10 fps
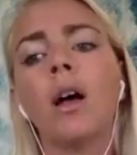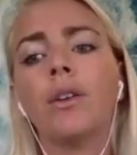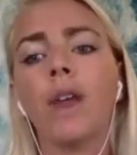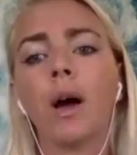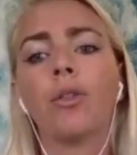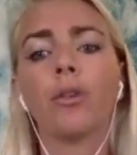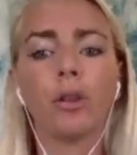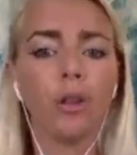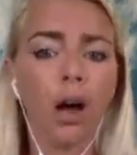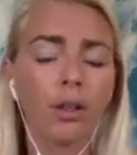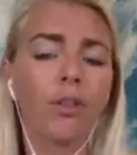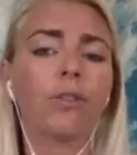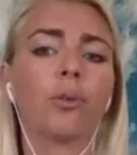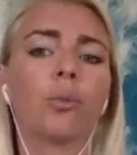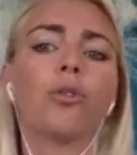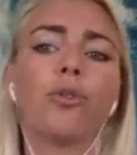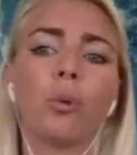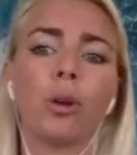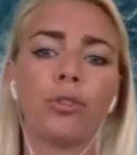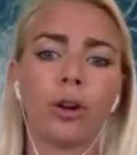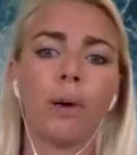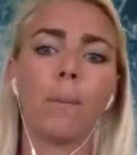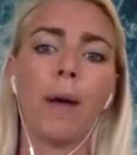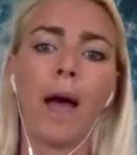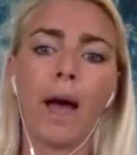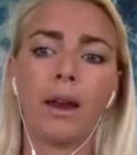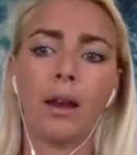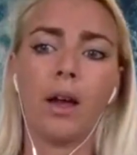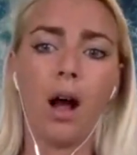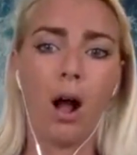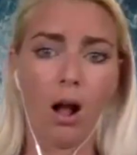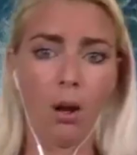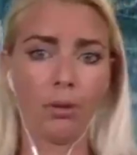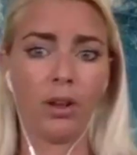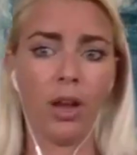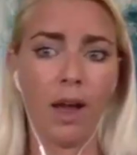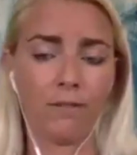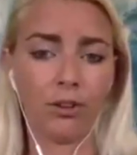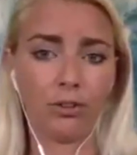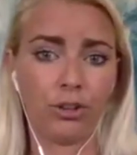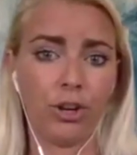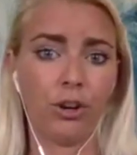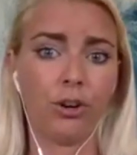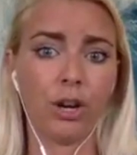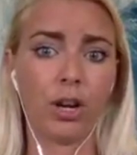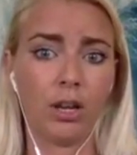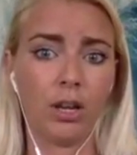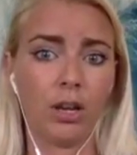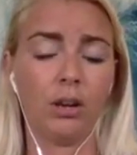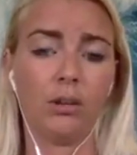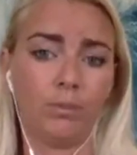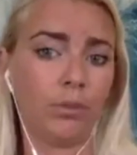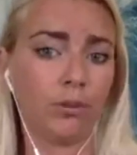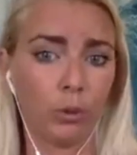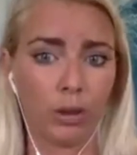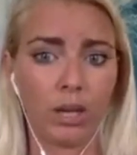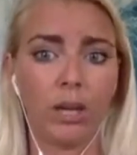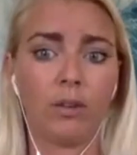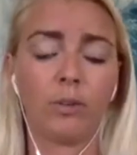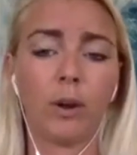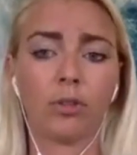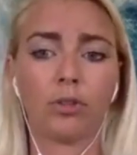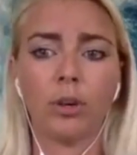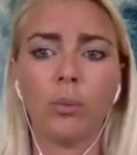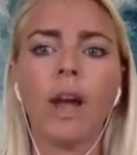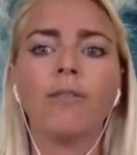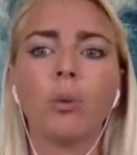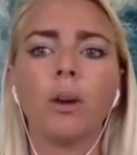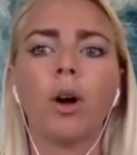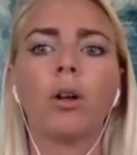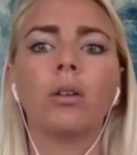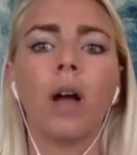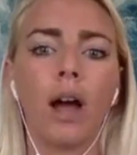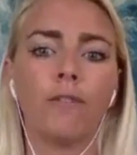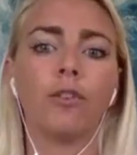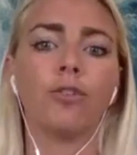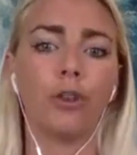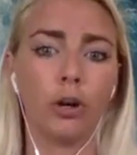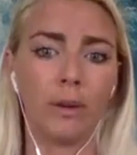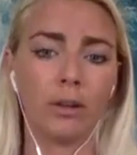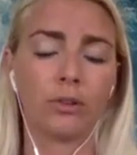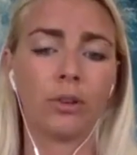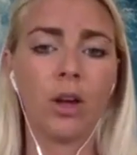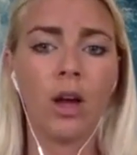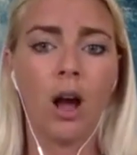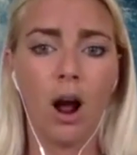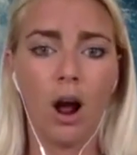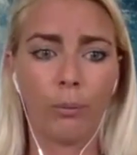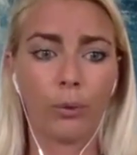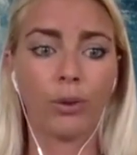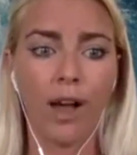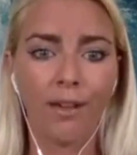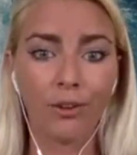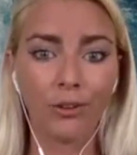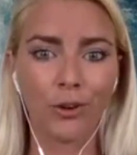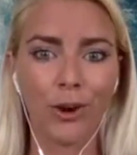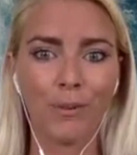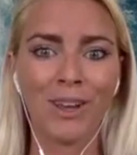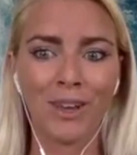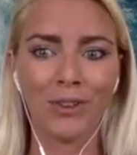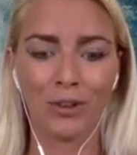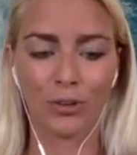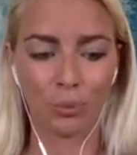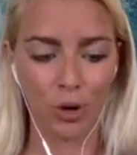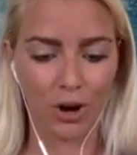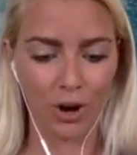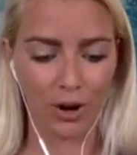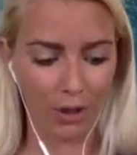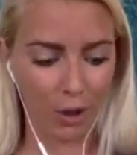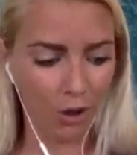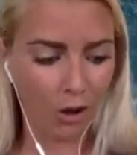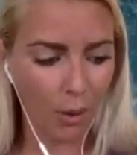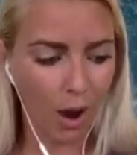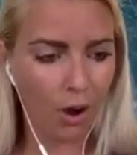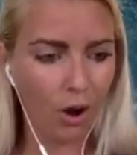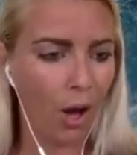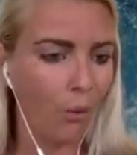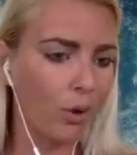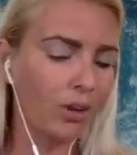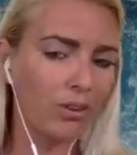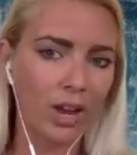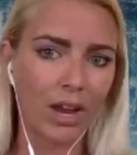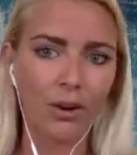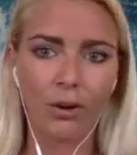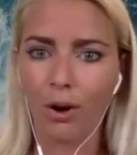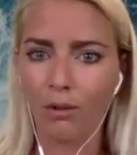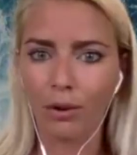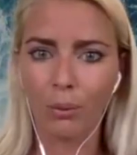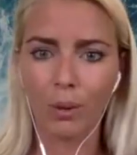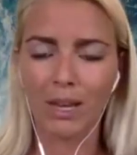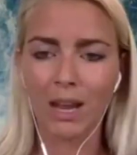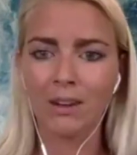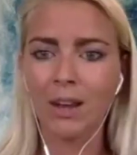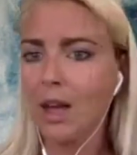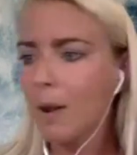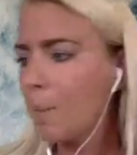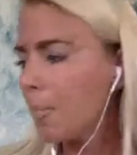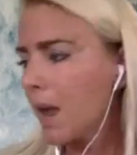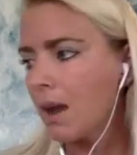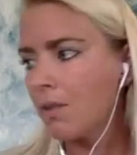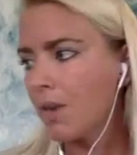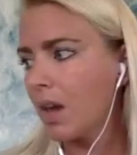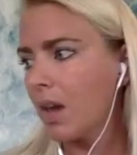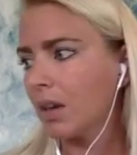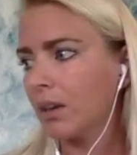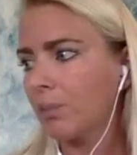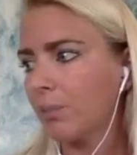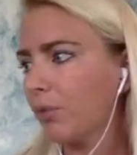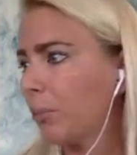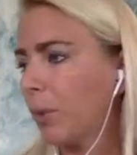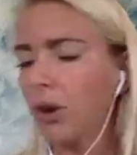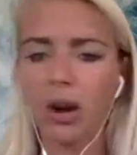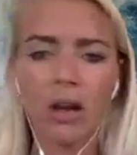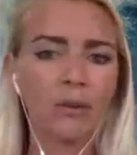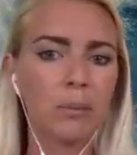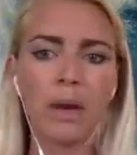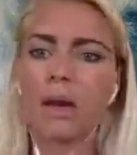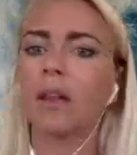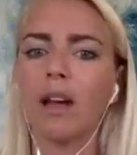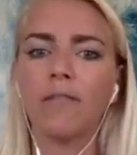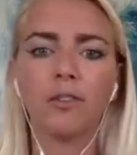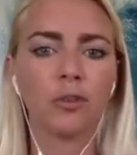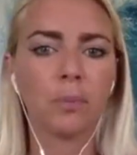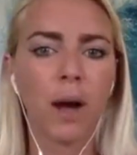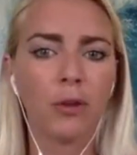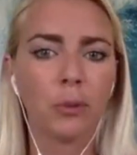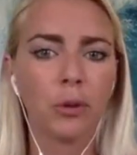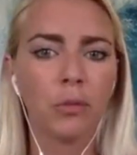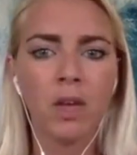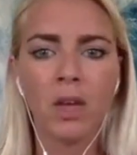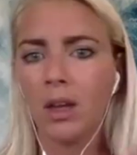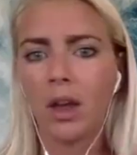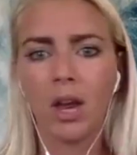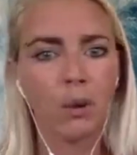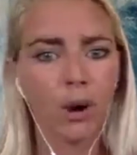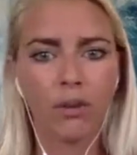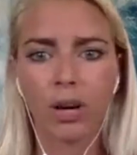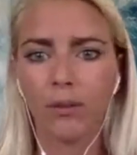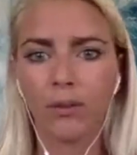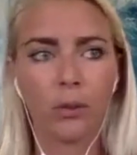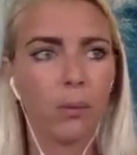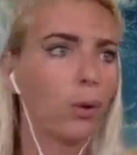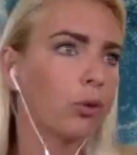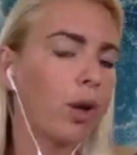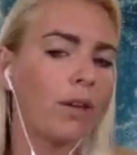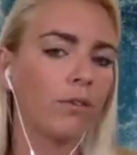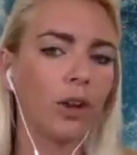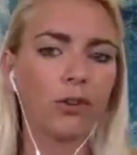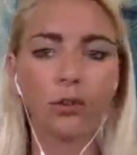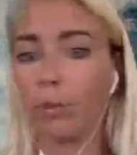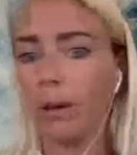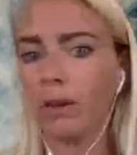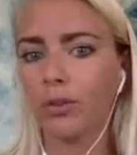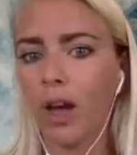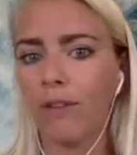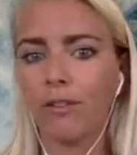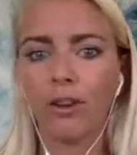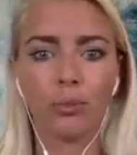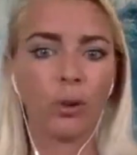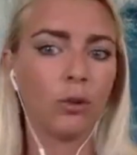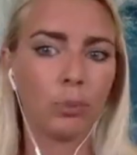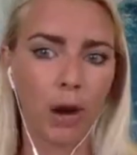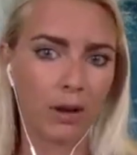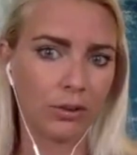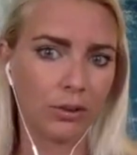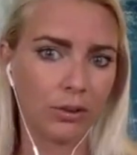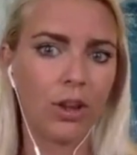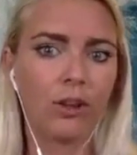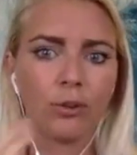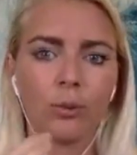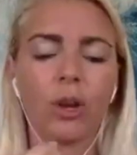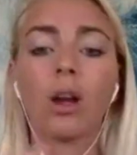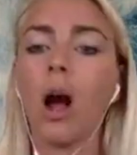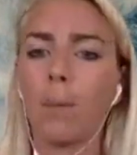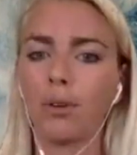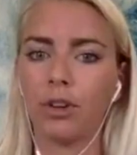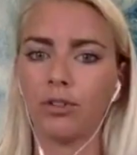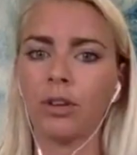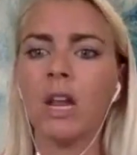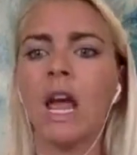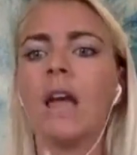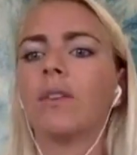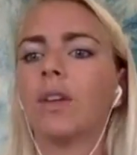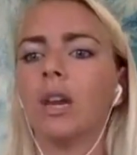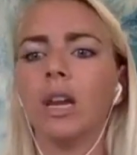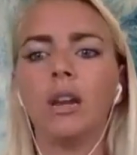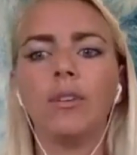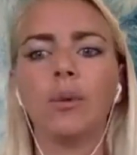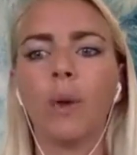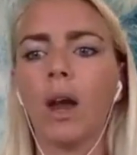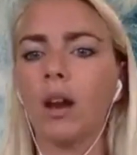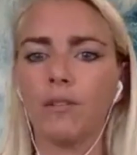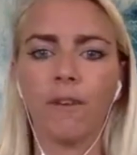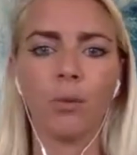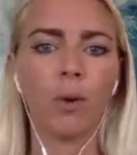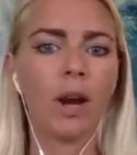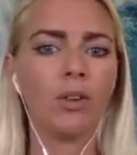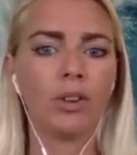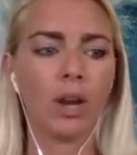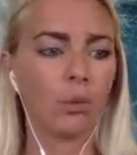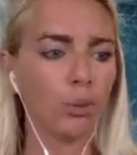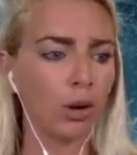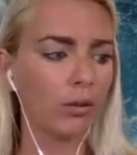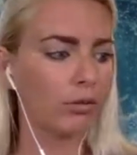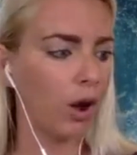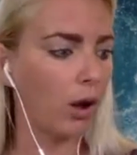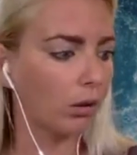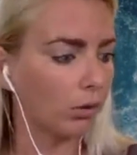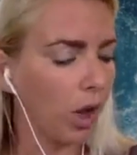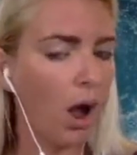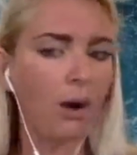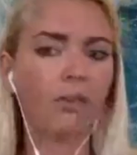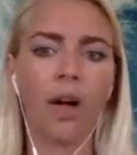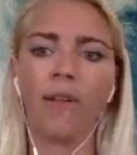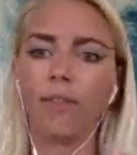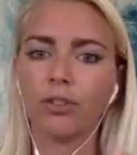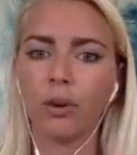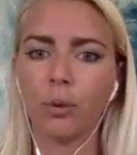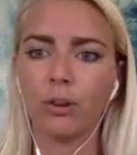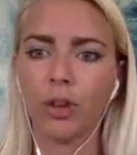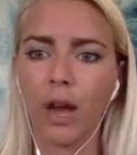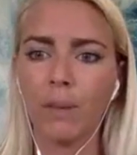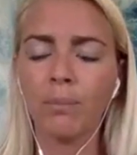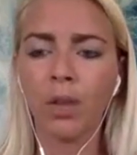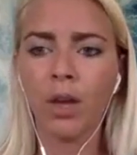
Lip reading: Now, there are a lot of things that we're doing to combat the lionfish here in the Florida Keys, especially. We have what we call lionfish derbies. So lionfish derby is just where they all go out on one day or over a weekend and they spear as many lionfish as possible. And whoever gets the most lionfish or the biggest lionfish wins prizes. So it's like a competition. It's an easy way and a fun way to get rid of a lot of lionfish at one time.